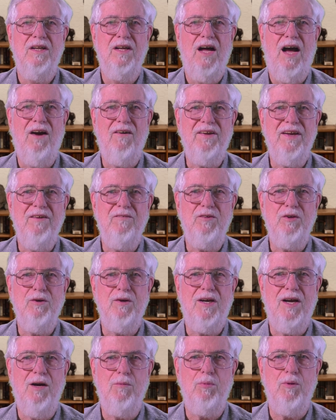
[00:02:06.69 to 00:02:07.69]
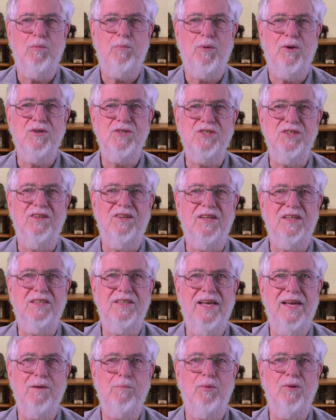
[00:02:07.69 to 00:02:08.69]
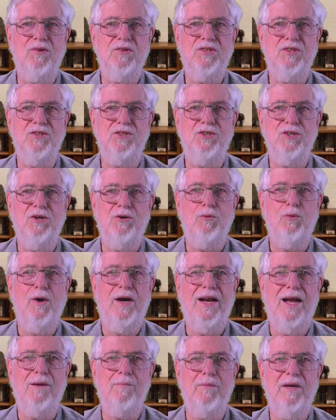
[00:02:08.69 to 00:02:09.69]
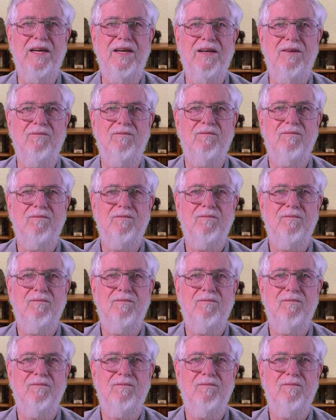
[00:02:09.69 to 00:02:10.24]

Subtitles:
I'll give you a couple personal examples to show what I mean.